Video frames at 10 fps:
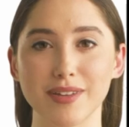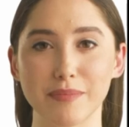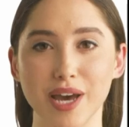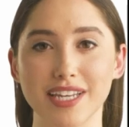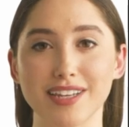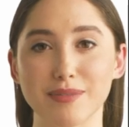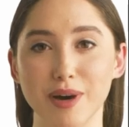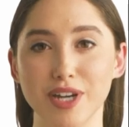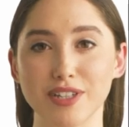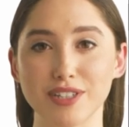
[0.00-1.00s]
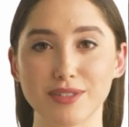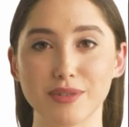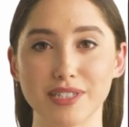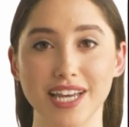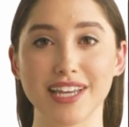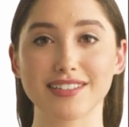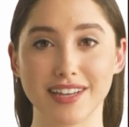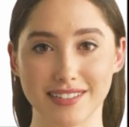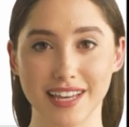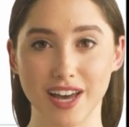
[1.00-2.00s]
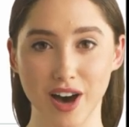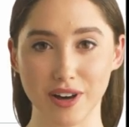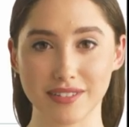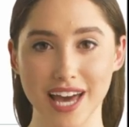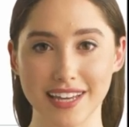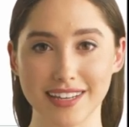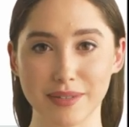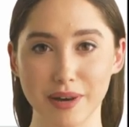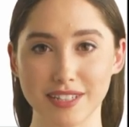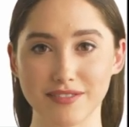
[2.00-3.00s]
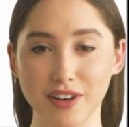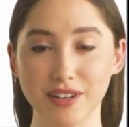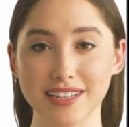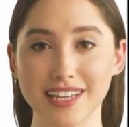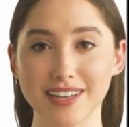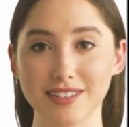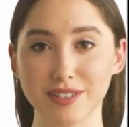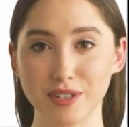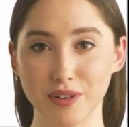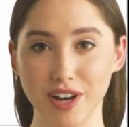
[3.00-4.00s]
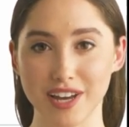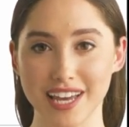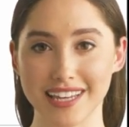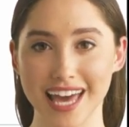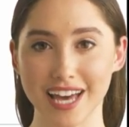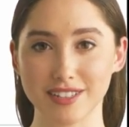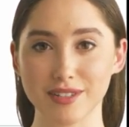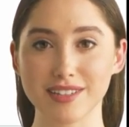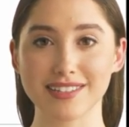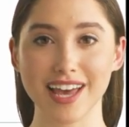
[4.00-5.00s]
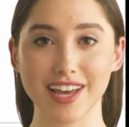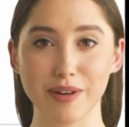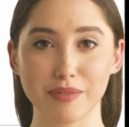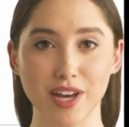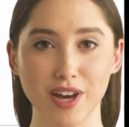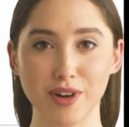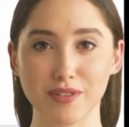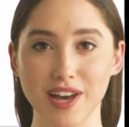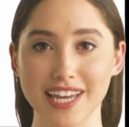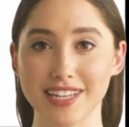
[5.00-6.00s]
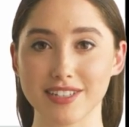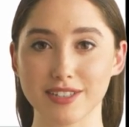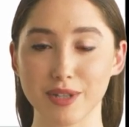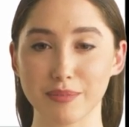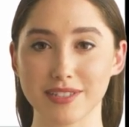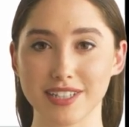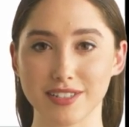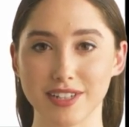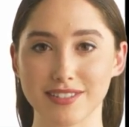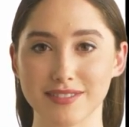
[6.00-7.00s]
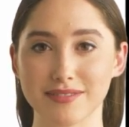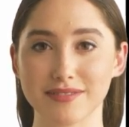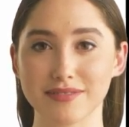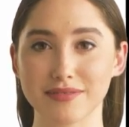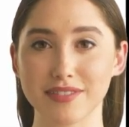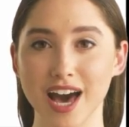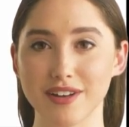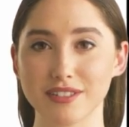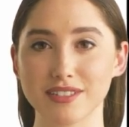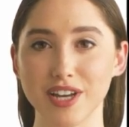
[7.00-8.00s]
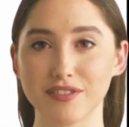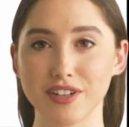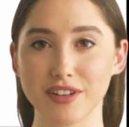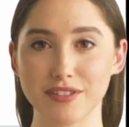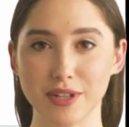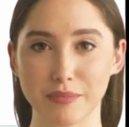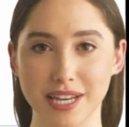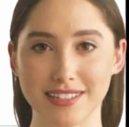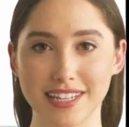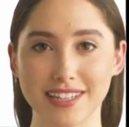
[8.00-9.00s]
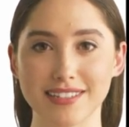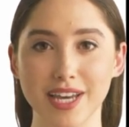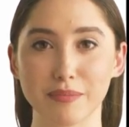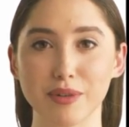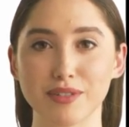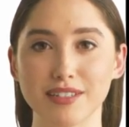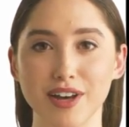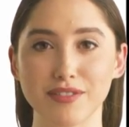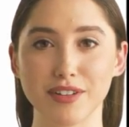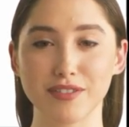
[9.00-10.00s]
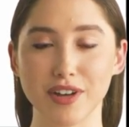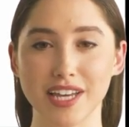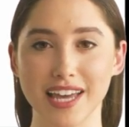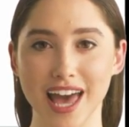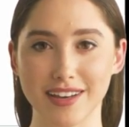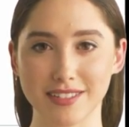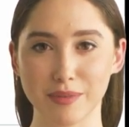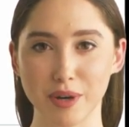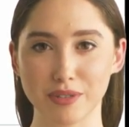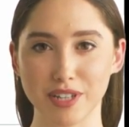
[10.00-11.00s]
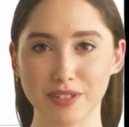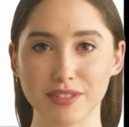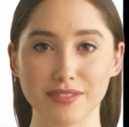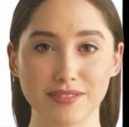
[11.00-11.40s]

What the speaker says: but Ispirer Toolkit does it automatically by default and doesn't require any extra setup or running additional procedures. I've just covered a few basic examples of converting SQL code.